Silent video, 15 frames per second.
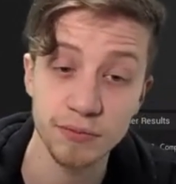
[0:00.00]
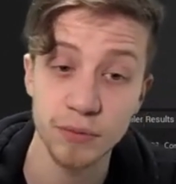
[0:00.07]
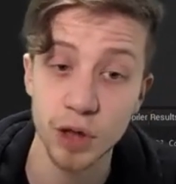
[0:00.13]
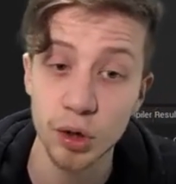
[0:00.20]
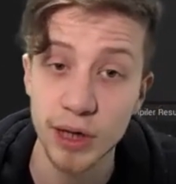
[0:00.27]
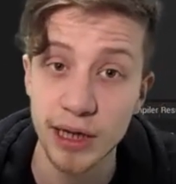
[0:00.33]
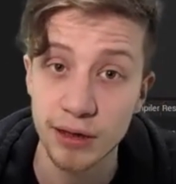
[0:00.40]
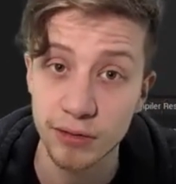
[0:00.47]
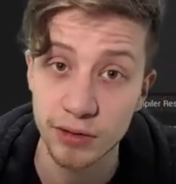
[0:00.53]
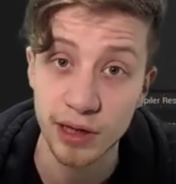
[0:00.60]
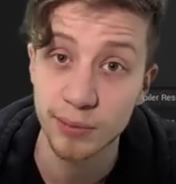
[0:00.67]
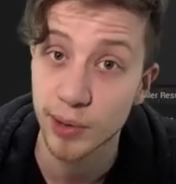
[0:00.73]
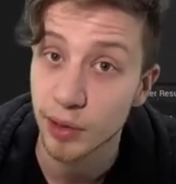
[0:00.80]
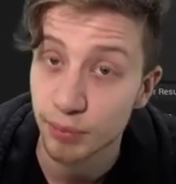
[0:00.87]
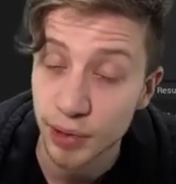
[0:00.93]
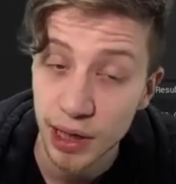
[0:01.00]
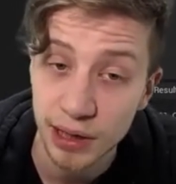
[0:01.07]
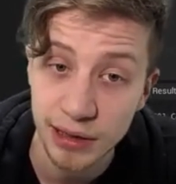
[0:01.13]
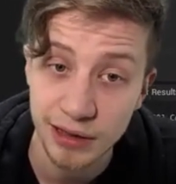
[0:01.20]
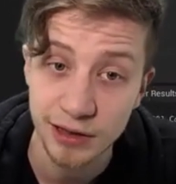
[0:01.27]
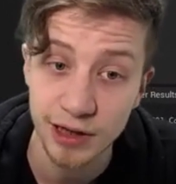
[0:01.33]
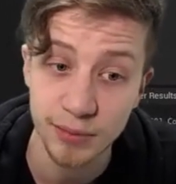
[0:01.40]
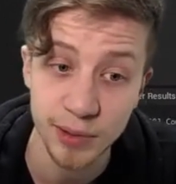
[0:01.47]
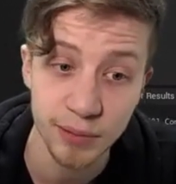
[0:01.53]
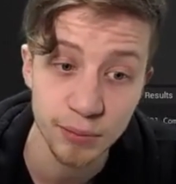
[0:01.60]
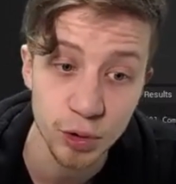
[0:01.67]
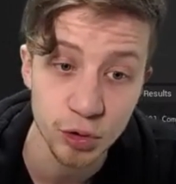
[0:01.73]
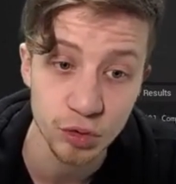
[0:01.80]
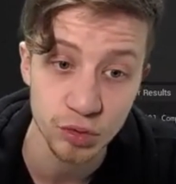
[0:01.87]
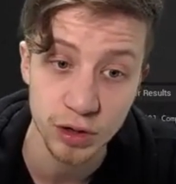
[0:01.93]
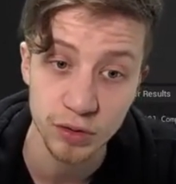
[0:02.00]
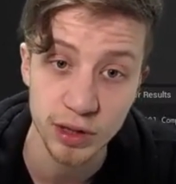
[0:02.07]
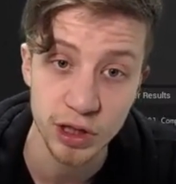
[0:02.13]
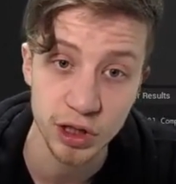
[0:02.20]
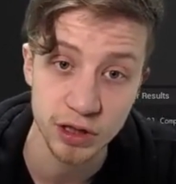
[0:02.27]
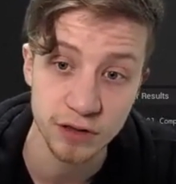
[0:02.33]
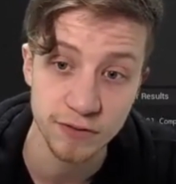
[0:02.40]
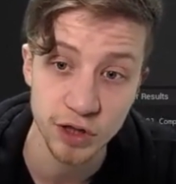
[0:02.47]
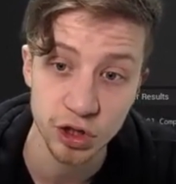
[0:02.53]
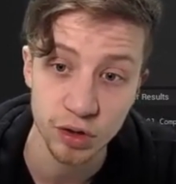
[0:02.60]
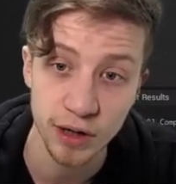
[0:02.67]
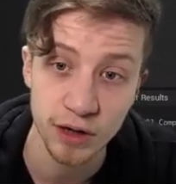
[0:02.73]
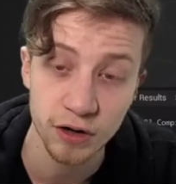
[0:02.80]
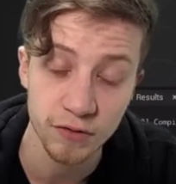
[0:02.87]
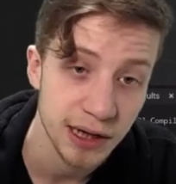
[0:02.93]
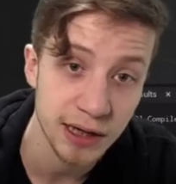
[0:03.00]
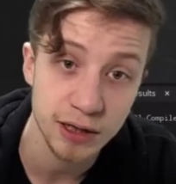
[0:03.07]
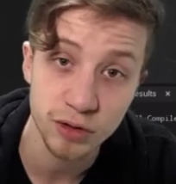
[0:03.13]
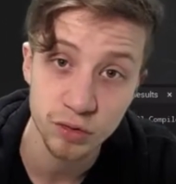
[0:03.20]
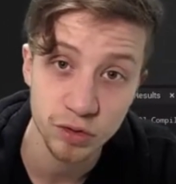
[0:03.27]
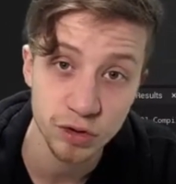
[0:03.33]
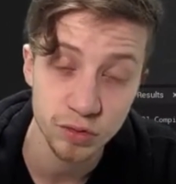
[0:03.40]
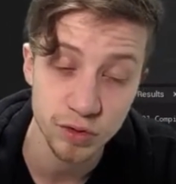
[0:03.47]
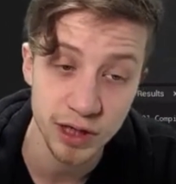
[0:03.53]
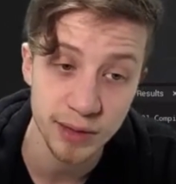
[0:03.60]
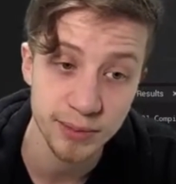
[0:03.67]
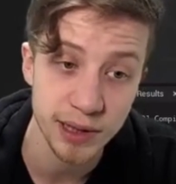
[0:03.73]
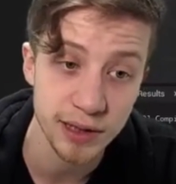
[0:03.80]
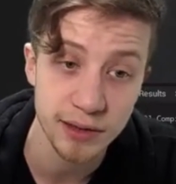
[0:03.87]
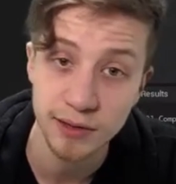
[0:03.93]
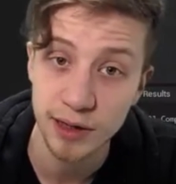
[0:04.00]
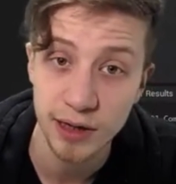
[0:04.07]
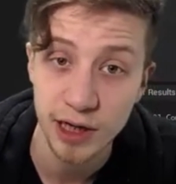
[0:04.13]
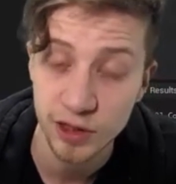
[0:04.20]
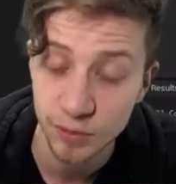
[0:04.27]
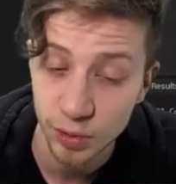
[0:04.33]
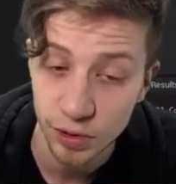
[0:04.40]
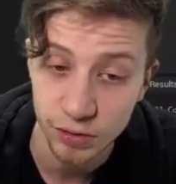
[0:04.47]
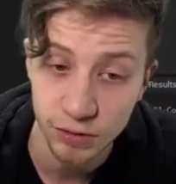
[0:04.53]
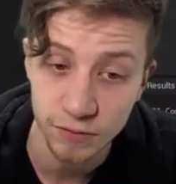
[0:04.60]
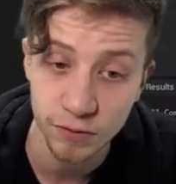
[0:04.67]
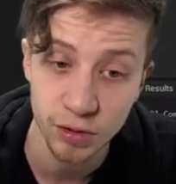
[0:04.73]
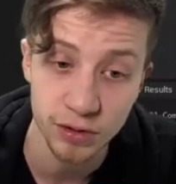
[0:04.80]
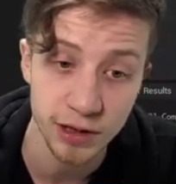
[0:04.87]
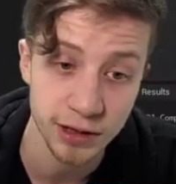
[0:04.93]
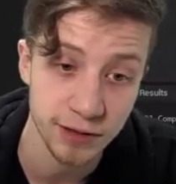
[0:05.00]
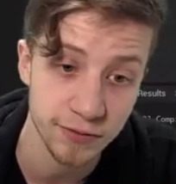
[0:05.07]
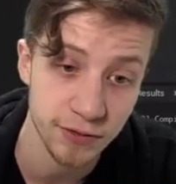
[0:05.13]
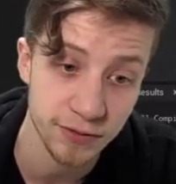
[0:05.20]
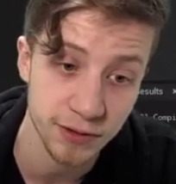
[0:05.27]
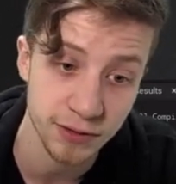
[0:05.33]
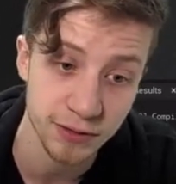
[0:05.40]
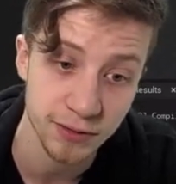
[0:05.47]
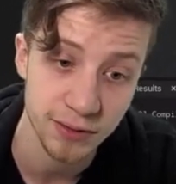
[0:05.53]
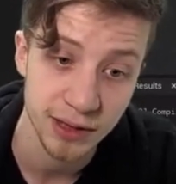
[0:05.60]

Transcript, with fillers: log in it can be a plugin it can be a module you can just switch on and off and use those libraries and export on fortnite if you want to